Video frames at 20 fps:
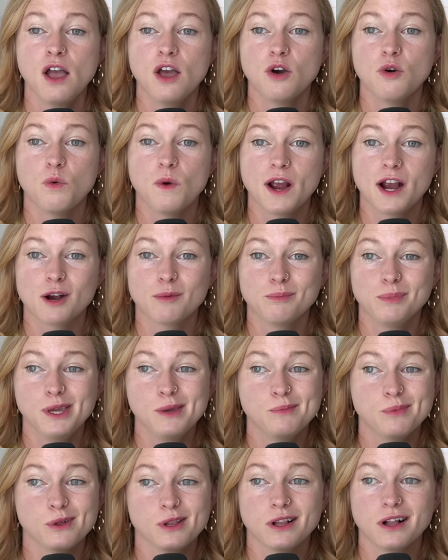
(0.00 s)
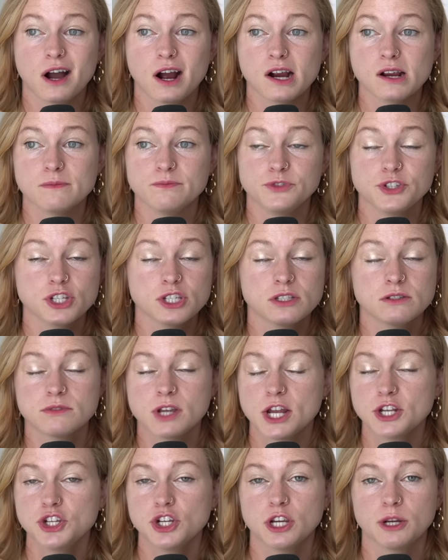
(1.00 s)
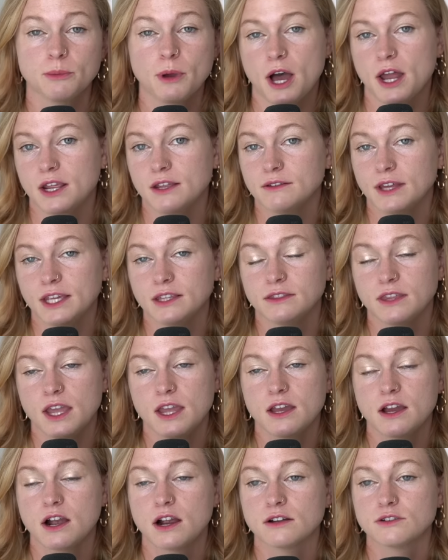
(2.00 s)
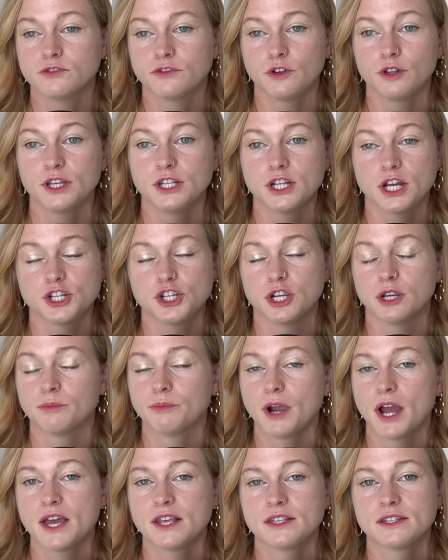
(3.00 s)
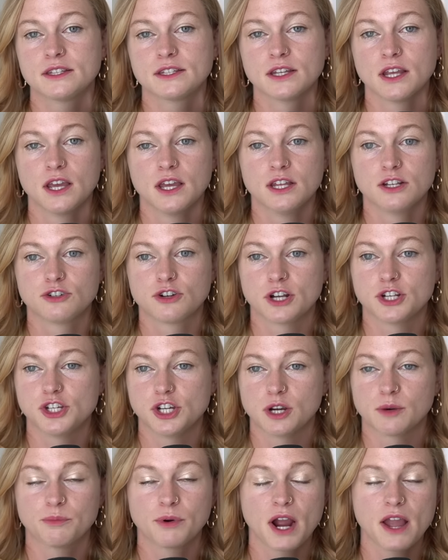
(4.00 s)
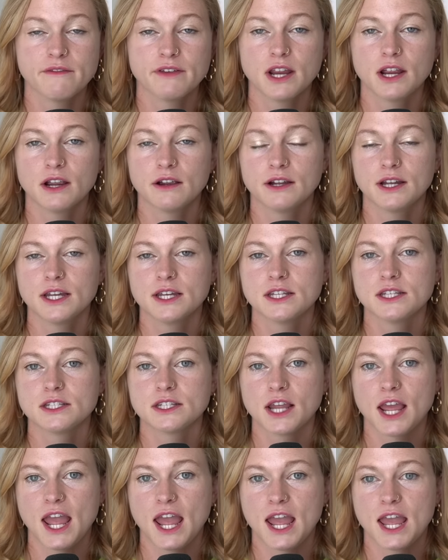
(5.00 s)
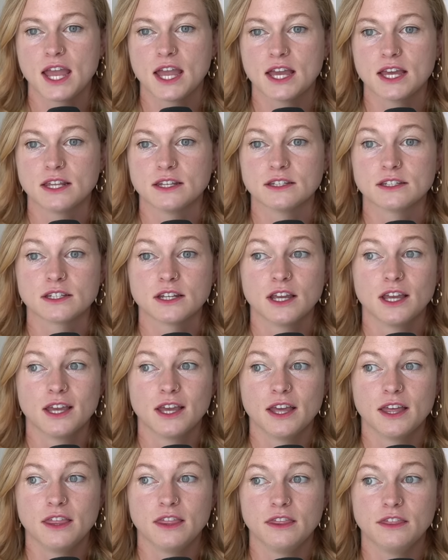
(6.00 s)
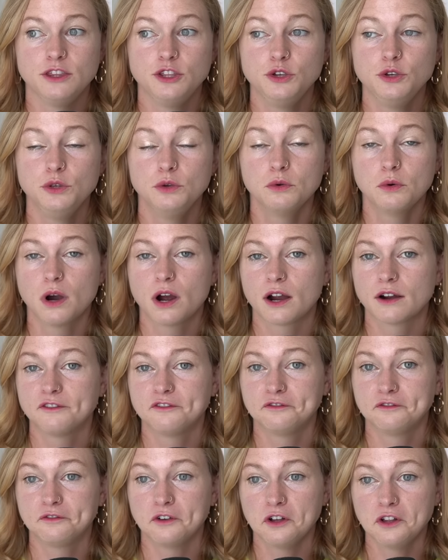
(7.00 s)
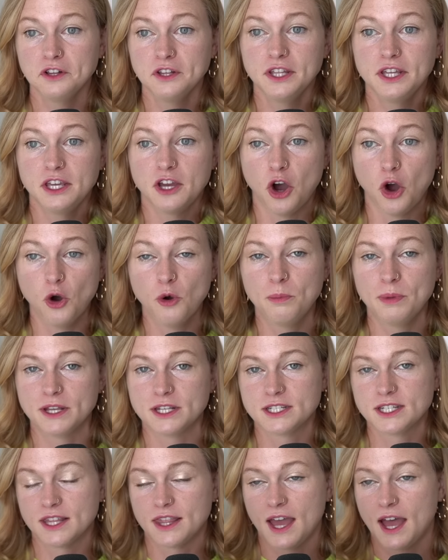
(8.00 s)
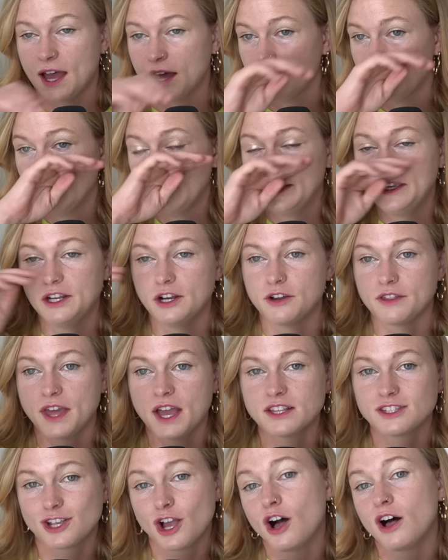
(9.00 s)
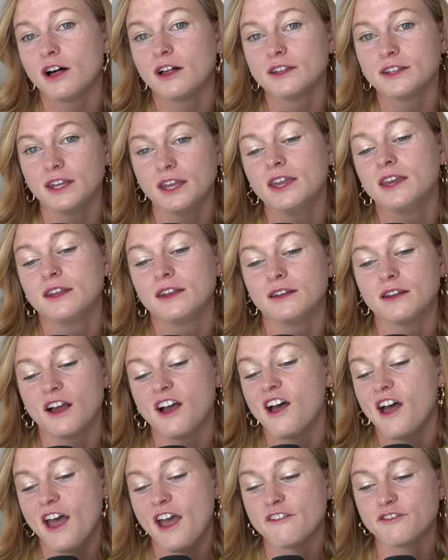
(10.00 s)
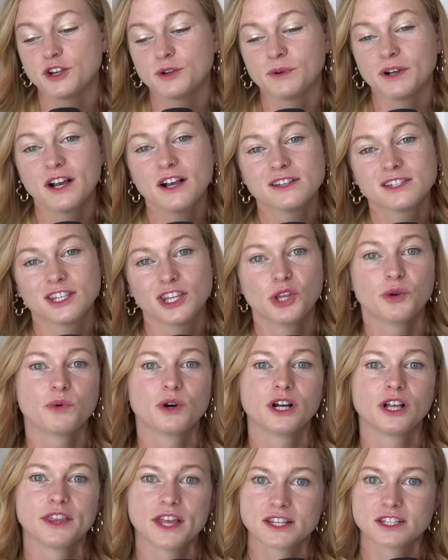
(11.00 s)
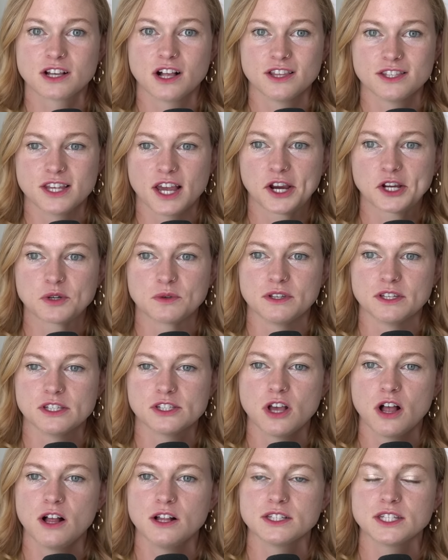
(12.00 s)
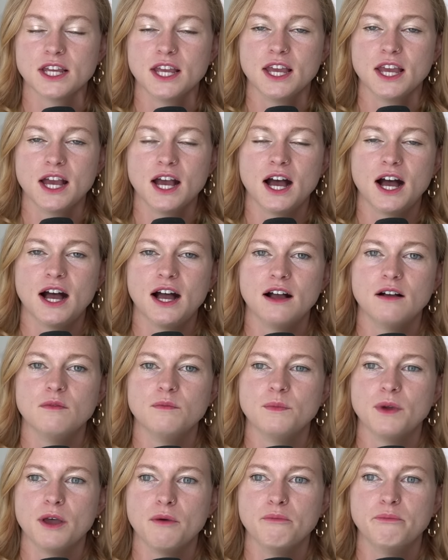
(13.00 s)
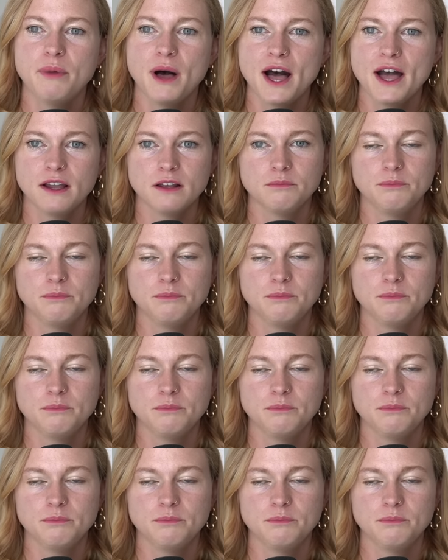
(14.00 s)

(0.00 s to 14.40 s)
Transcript: where people are just touching your body. Like they are fully touching your breasts, touching your private areas, and you are fully open to that. You know, that's called in everywhere else in the world that's called sexual assault um, but